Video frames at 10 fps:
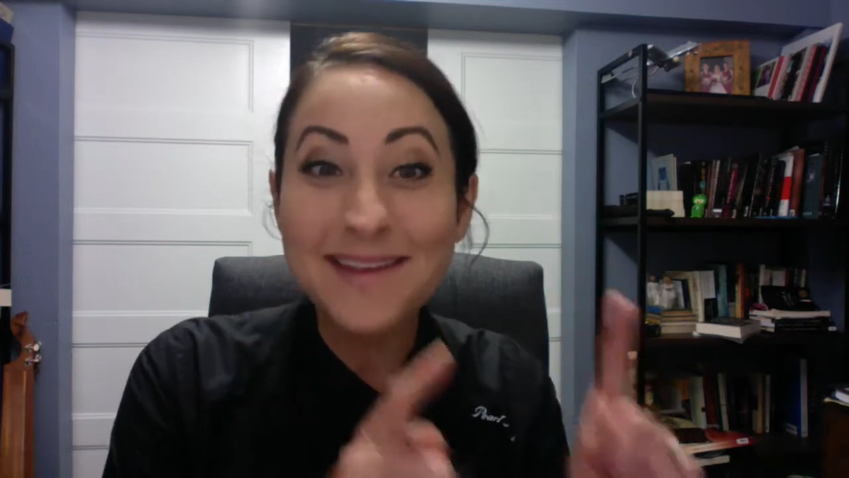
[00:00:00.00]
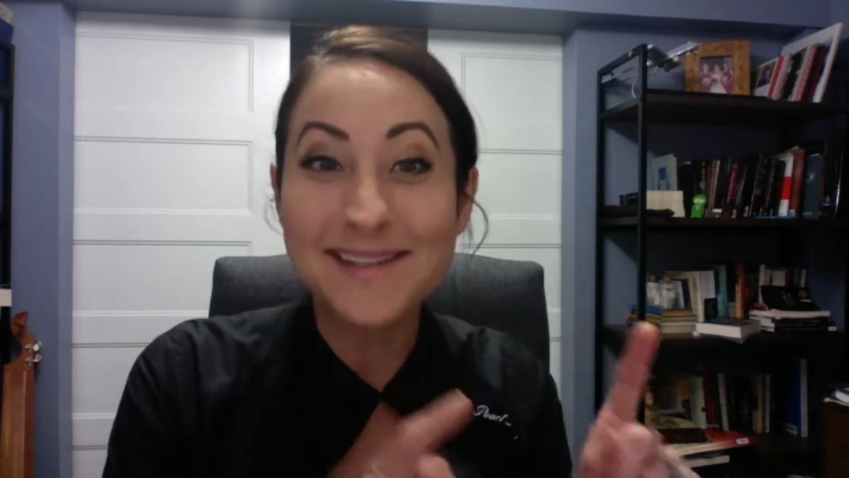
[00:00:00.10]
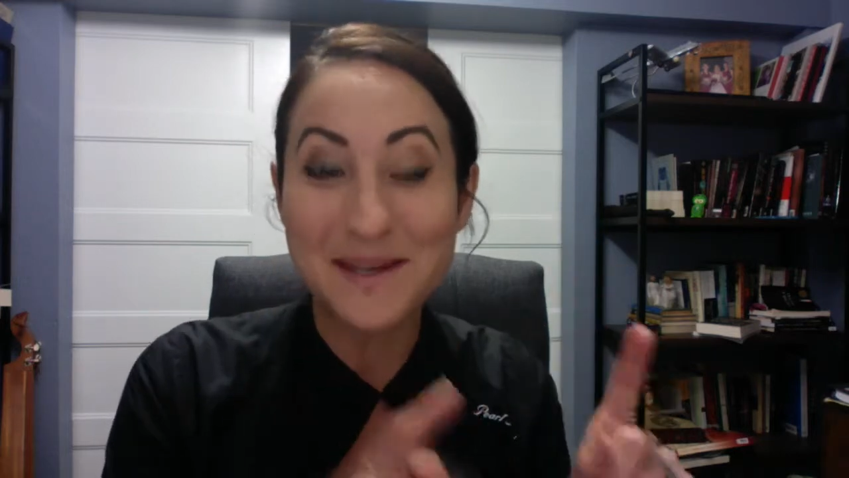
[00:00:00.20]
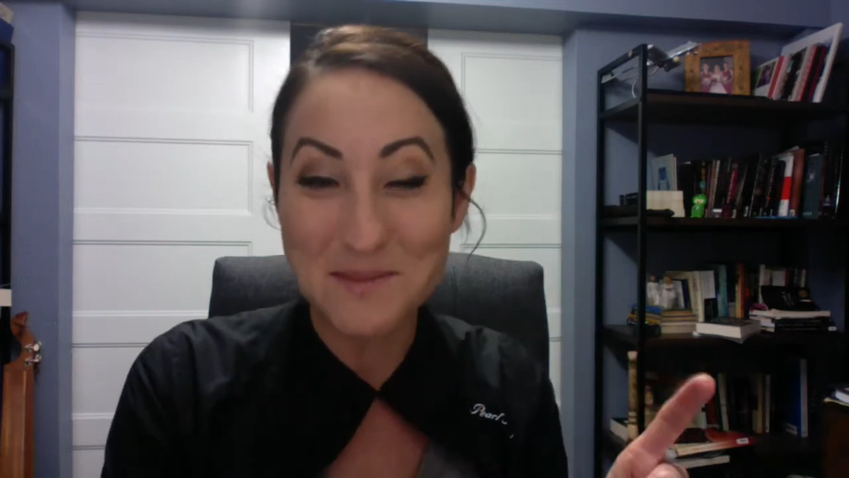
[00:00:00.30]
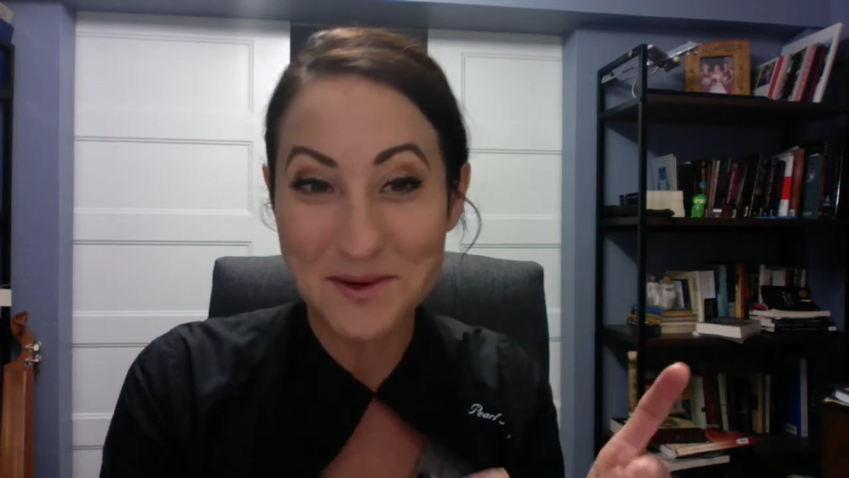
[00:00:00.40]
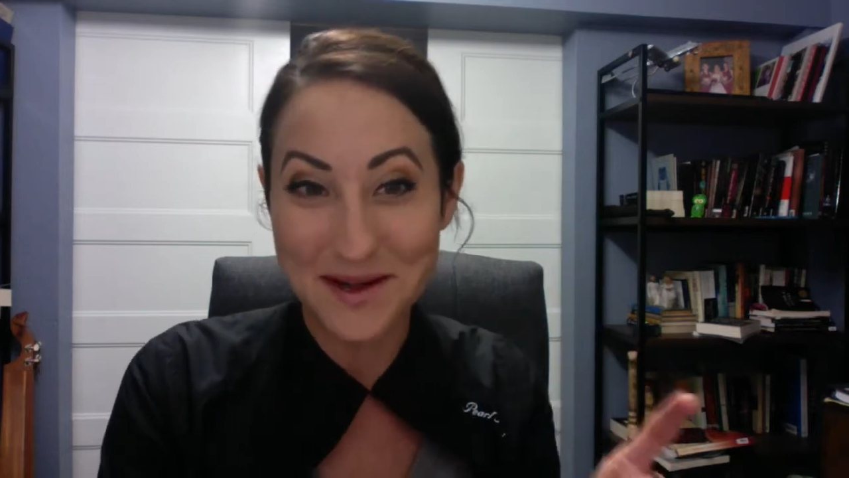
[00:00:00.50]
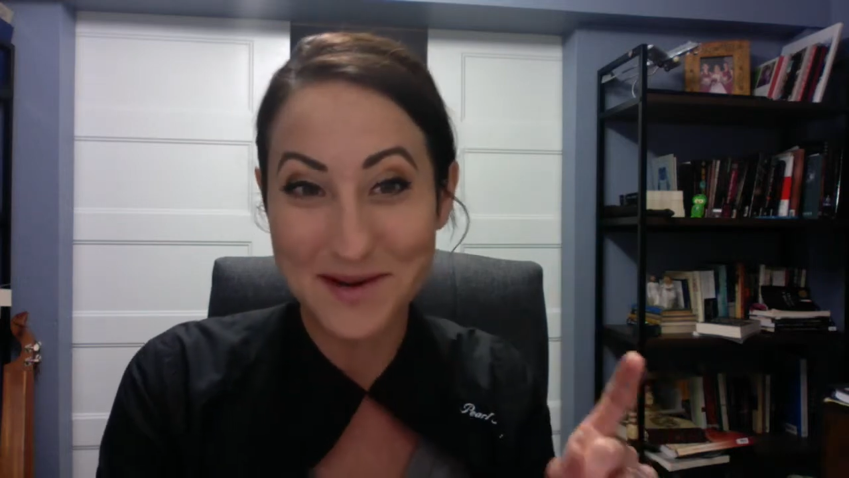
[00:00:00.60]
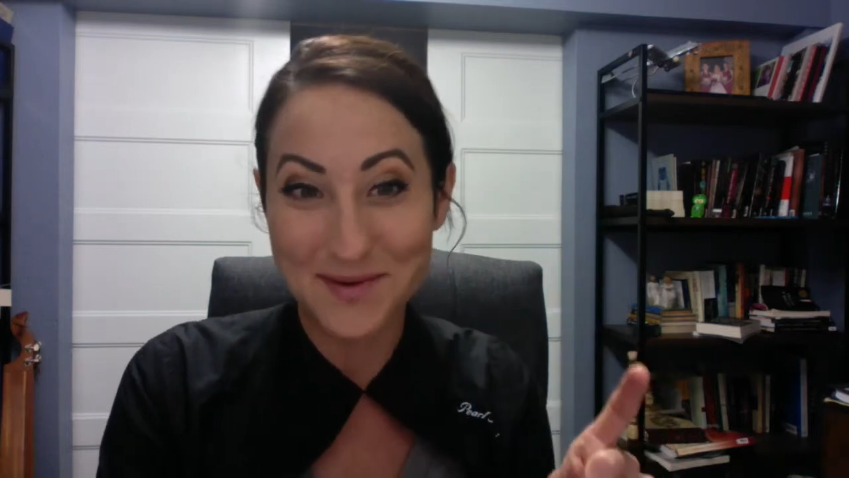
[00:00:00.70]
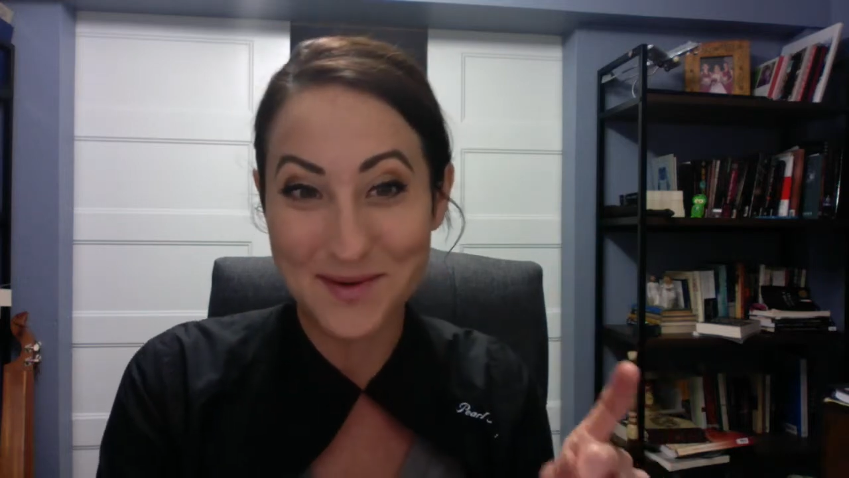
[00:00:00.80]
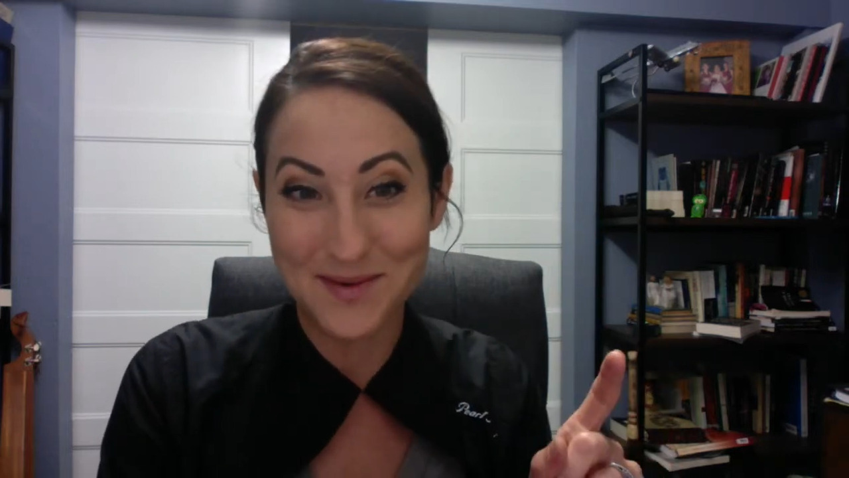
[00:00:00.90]
the
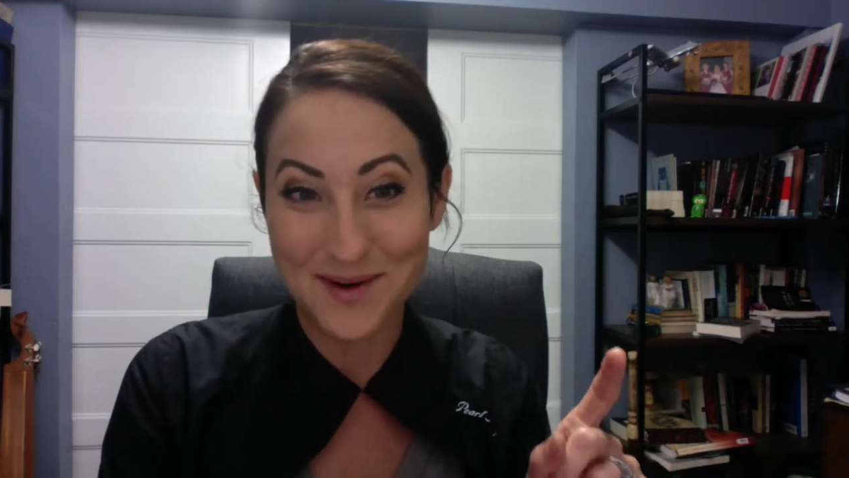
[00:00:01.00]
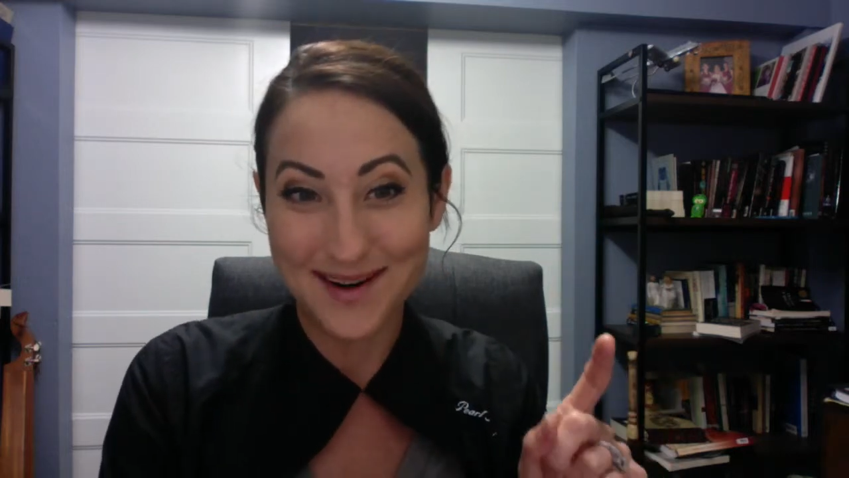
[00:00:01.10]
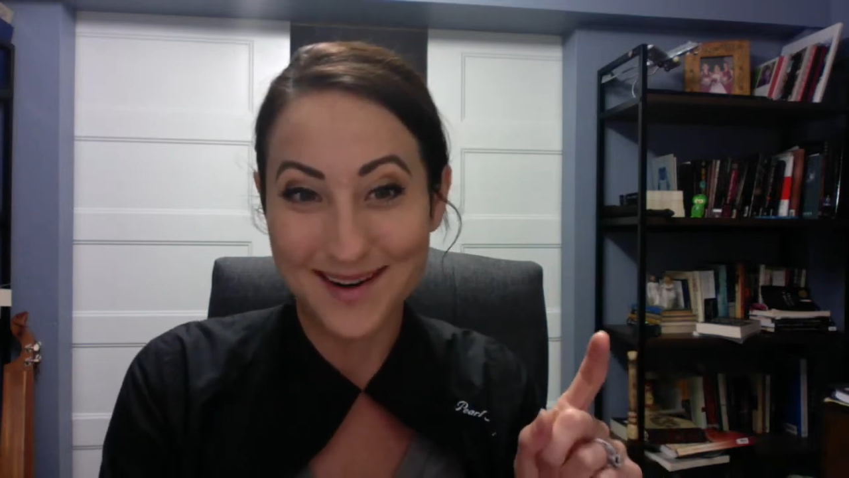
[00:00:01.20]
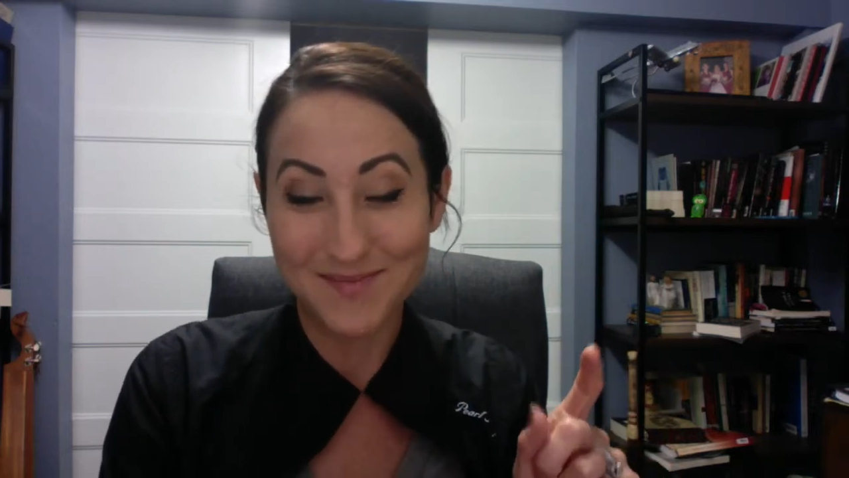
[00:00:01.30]
simulacrum are,